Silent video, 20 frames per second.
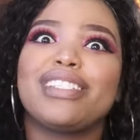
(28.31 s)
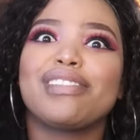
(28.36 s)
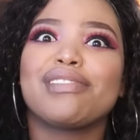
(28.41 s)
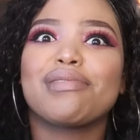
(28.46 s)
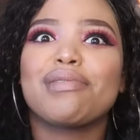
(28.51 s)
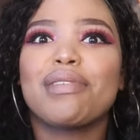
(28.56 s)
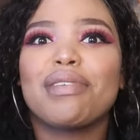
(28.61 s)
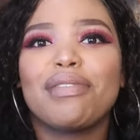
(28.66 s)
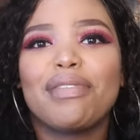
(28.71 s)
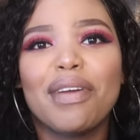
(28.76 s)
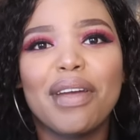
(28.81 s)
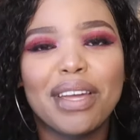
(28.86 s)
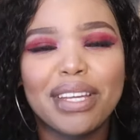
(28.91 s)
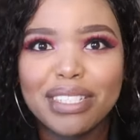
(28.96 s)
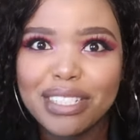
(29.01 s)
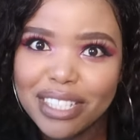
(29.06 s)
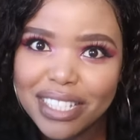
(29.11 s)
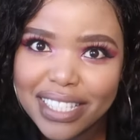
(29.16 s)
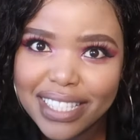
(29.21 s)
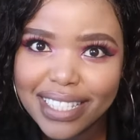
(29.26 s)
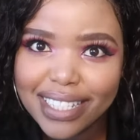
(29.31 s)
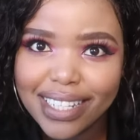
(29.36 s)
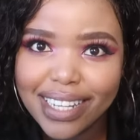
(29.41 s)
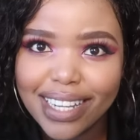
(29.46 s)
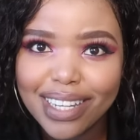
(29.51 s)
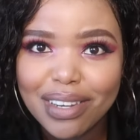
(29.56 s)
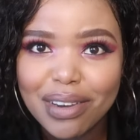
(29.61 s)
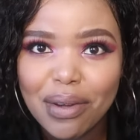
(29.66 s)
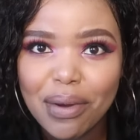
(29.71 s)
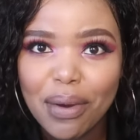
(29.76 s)
So if you're interested
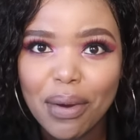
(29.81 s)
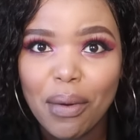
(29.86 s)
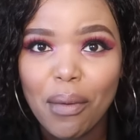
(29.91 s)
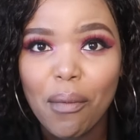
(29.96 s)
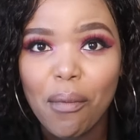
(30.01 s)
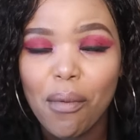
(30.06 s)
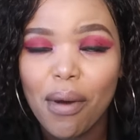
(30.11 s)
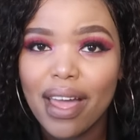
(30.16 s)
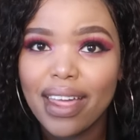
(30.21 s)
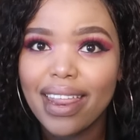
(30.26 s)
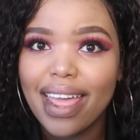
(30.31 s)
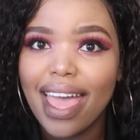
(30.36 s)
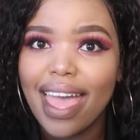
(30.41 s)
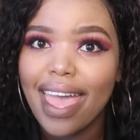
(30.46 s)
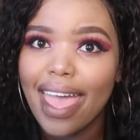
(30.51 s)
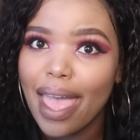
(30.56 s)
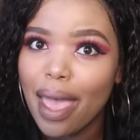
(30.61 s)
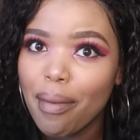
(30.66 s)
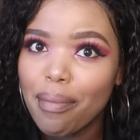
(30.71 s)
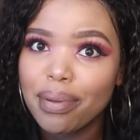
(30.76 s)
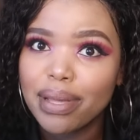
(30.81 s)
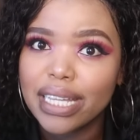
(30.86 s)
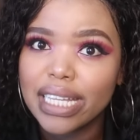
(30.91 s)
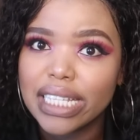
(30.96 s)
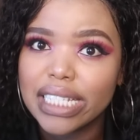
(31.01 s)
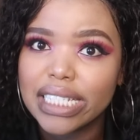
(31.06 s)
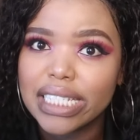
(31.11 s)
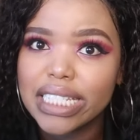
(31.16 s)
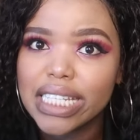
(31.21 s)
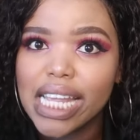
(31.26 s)
in knowing what
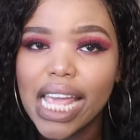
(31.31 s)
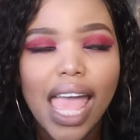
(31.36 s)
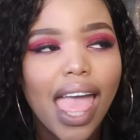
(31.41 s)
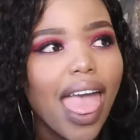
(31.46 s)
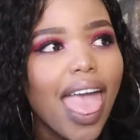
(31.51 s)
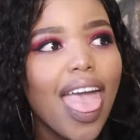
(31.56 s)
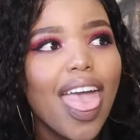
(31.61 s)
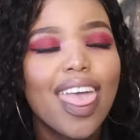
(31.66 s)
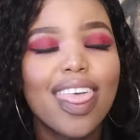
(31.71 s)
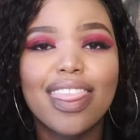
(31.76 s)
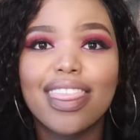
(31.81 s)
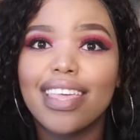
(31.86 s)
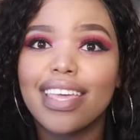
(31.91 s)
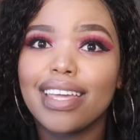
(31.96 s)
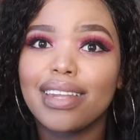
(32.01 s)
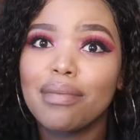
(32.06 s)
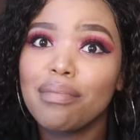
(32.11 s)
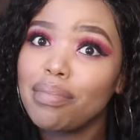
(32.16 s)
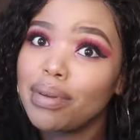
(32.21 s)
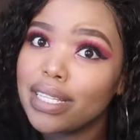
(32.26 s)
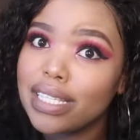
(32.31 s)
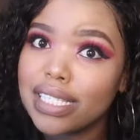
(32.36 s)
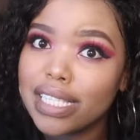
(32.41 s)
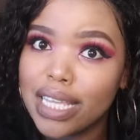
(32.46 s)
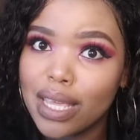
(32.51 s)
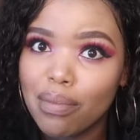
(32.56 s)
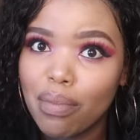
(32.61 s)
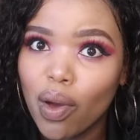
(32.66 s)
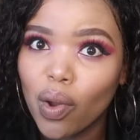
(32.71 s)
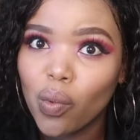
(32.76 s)
happened, then please
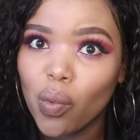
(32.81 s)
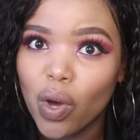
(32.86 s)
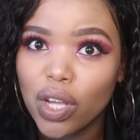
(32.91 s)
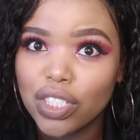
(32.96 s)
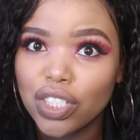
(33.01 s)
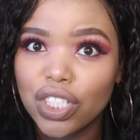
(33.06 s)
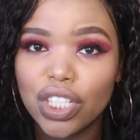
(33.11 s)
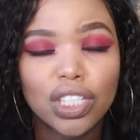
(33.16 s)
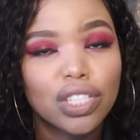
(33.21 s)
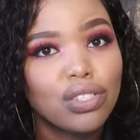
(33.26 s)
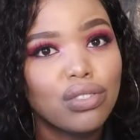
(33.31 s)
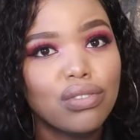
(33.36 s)
keep on watching.